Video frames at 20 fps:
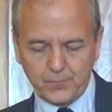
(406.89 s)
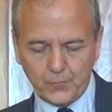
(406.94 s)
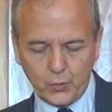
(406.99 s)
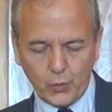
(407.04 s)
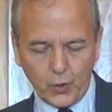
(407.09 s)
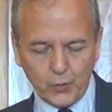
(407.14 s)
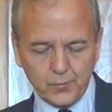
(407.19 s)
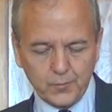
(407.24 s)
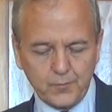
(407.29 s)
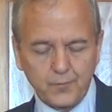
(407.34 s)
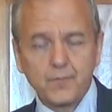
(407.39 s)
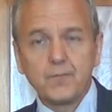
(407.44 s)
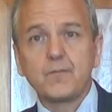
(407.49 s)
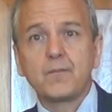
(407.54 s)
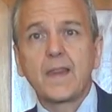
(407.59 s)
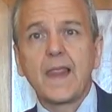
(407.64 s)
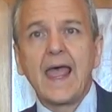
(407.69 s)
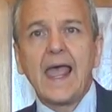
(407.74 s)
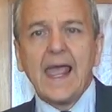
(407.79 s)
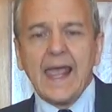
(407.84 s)
Quote,
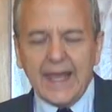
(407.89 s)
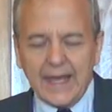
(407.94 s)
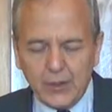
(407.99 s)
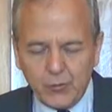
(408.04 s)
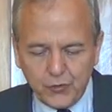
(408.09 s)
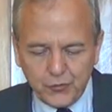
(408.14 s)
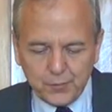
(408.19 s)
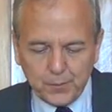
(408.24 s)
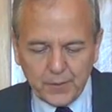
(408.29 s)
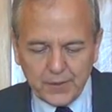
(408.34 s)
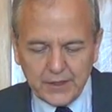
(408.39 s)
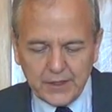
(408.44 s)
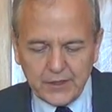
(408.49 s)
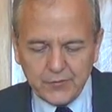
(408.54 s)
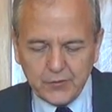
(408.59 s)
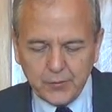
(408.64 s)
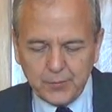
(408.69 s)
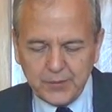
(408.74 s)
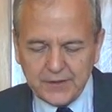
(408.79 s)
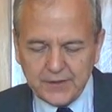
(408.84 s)
he was
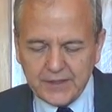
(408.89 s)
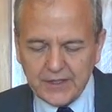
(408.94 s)
believed to be